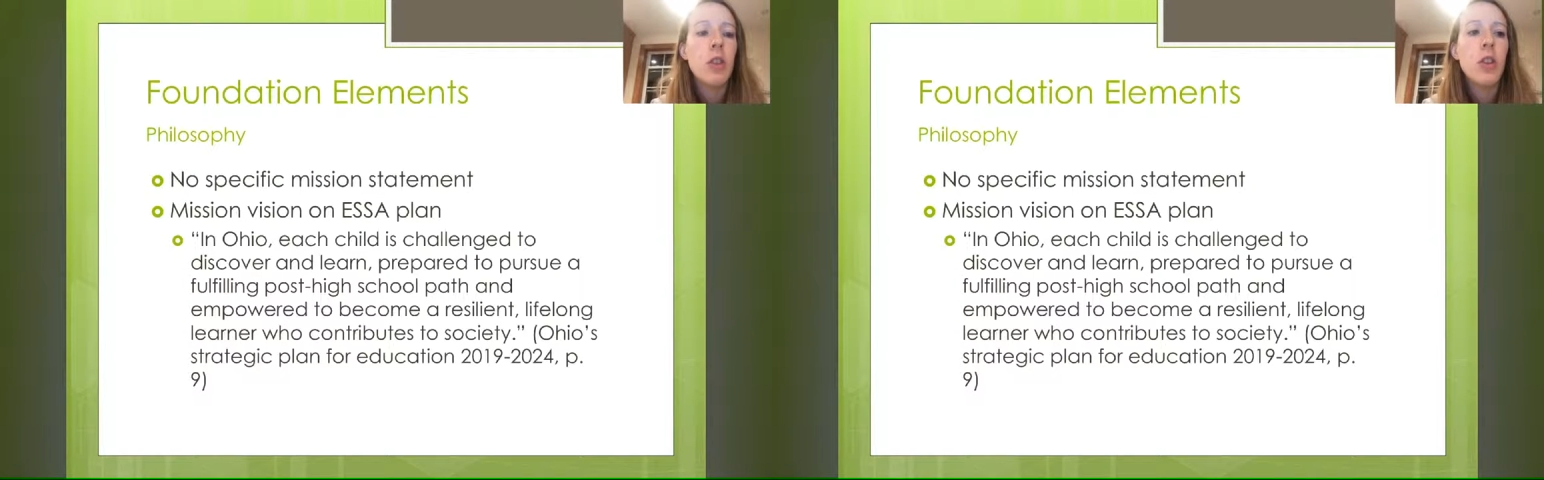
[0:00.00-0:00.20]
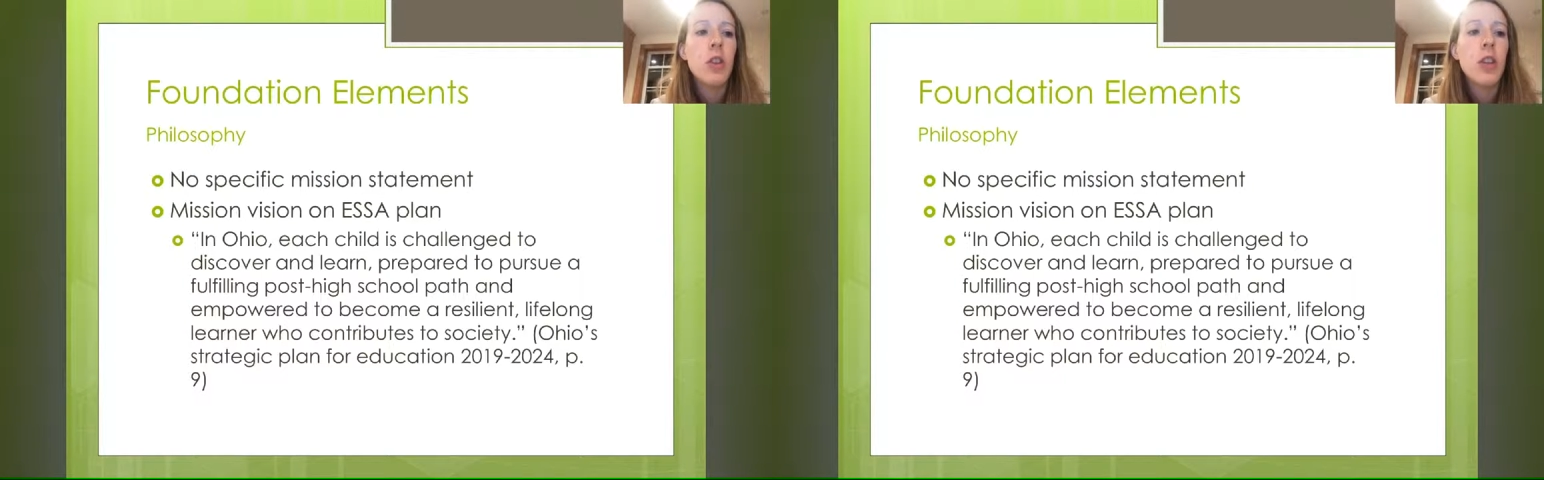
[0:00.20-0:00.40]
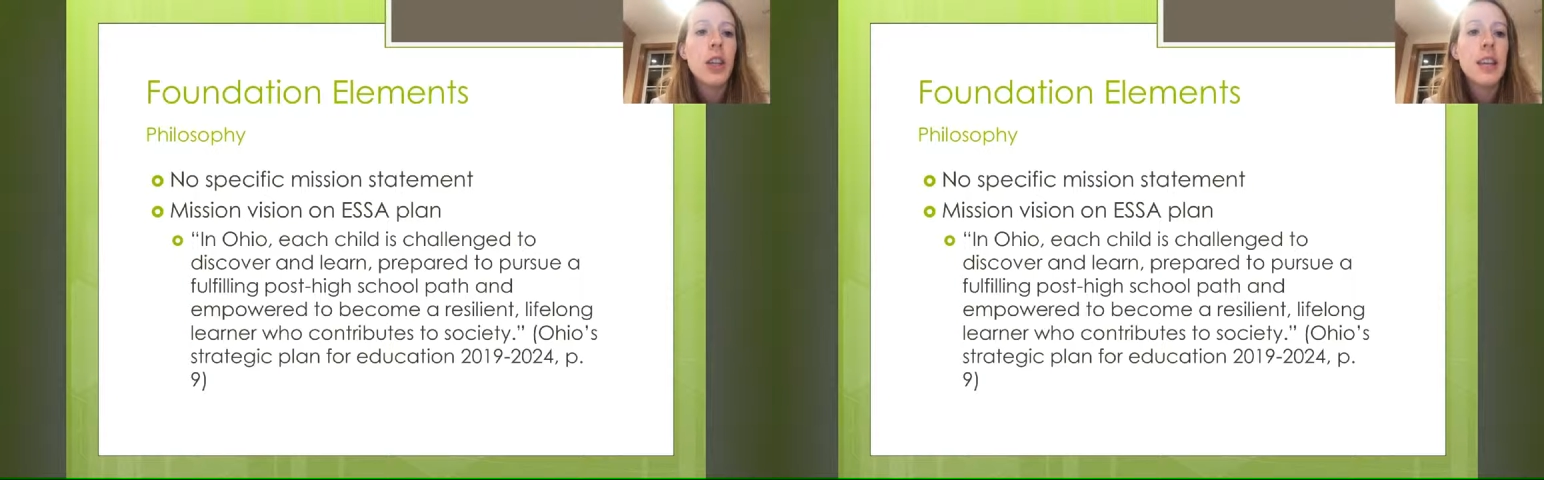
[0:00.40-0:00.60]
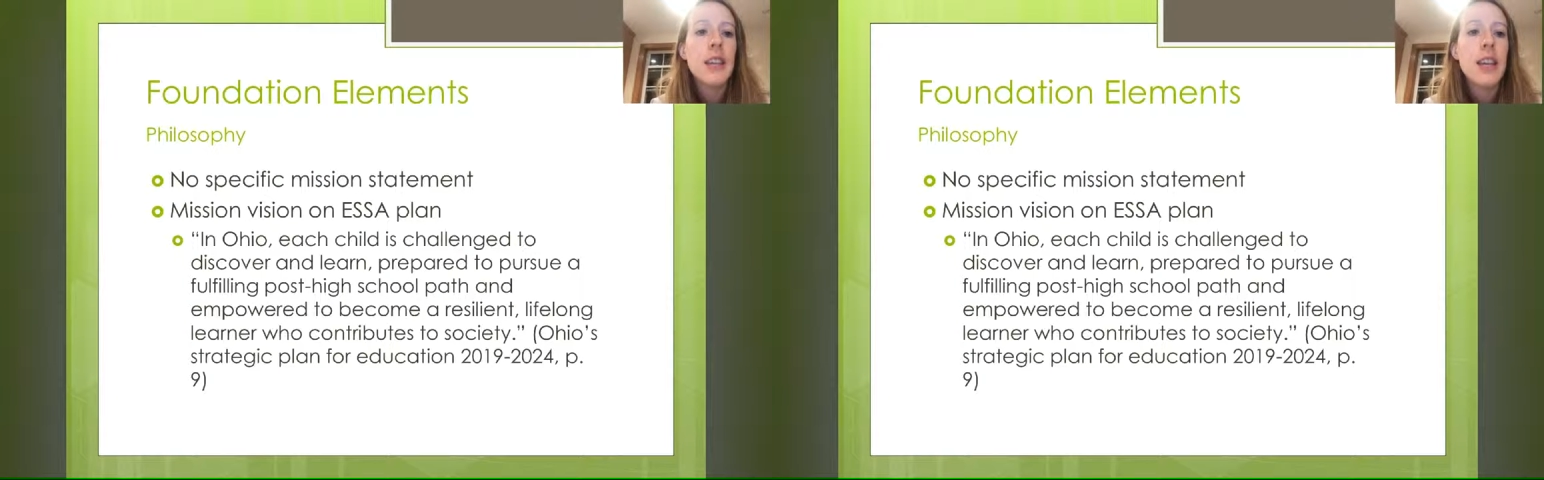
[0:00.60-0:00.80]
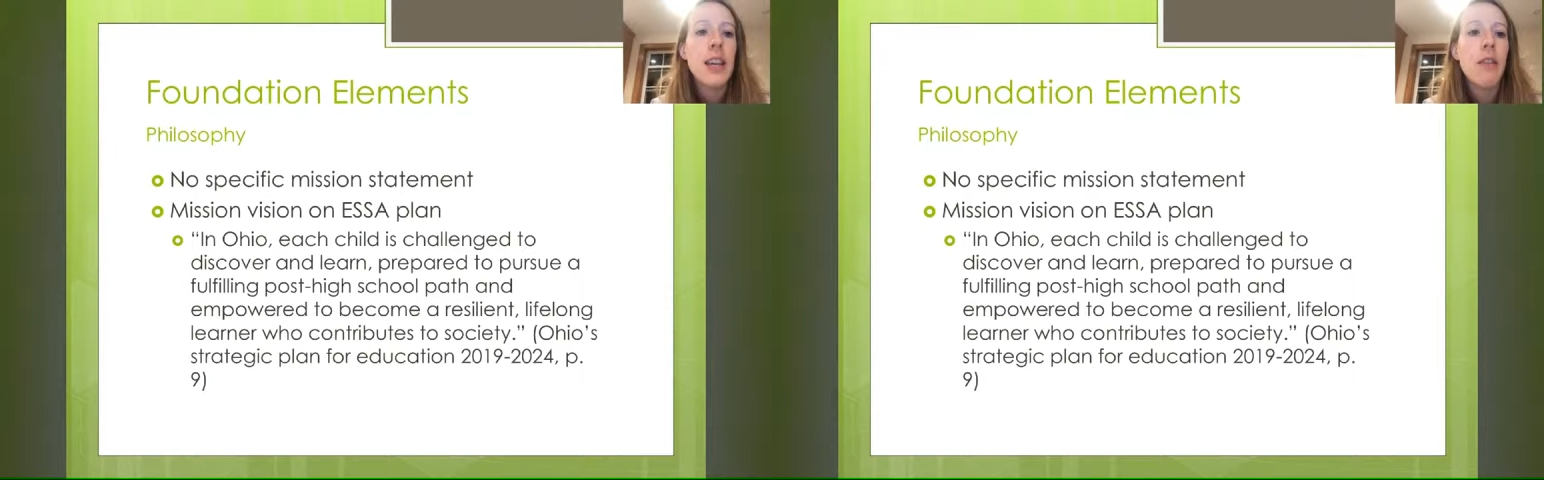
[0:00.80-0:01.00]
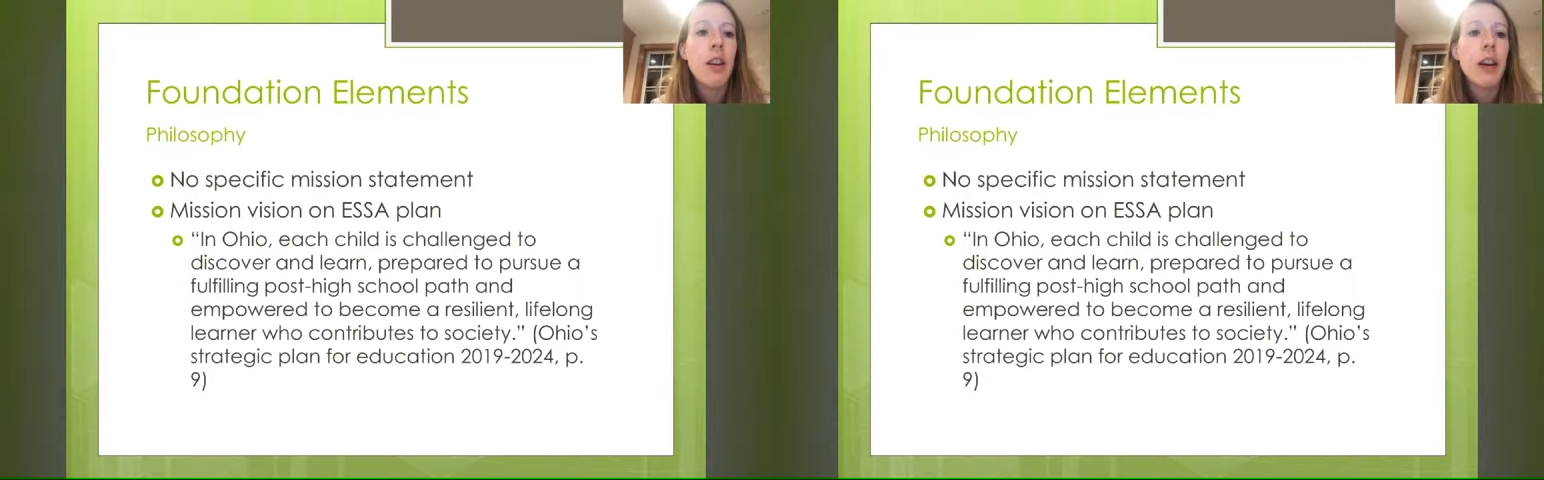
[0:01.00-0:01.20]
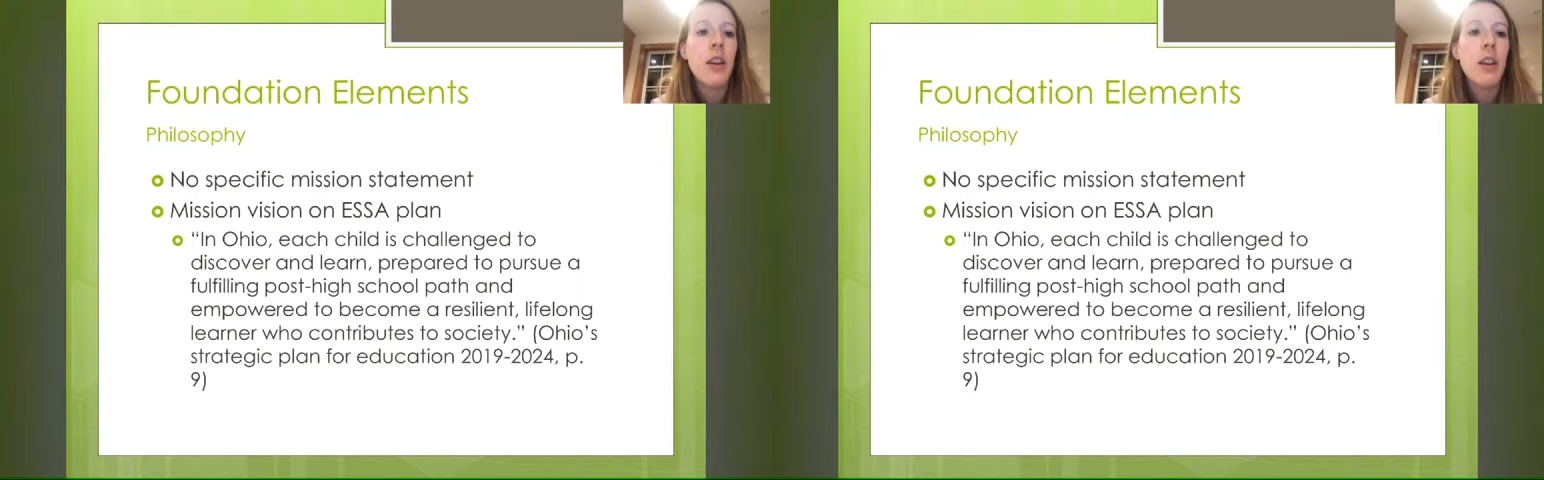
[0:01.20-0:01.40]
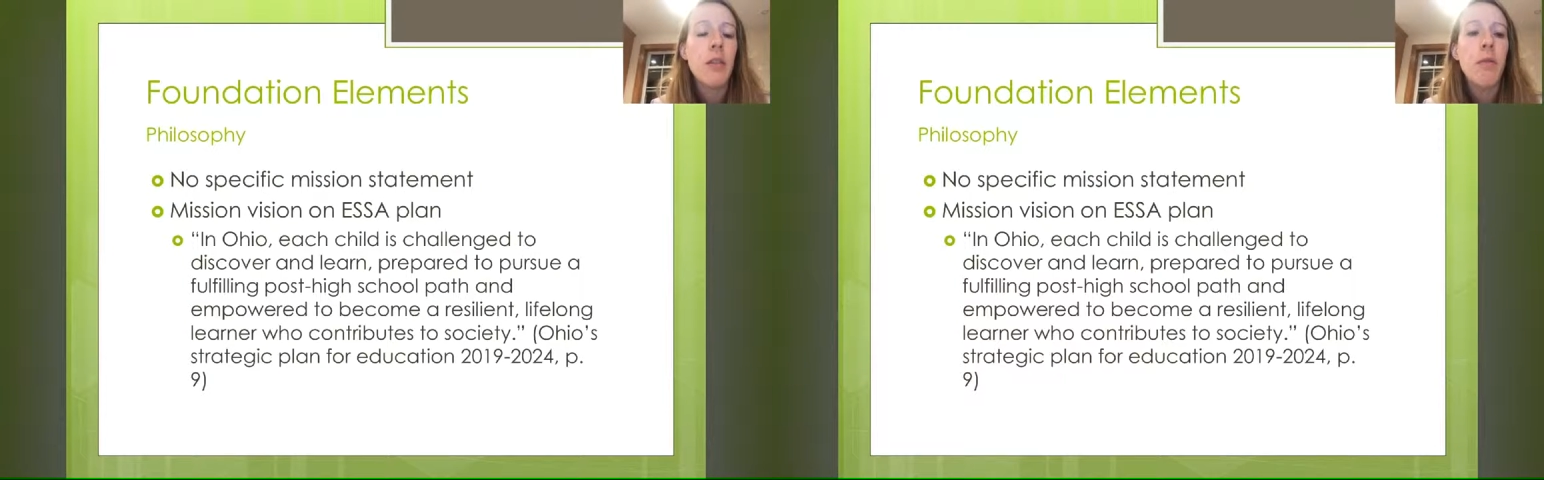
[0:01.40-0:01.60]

looked to see if I could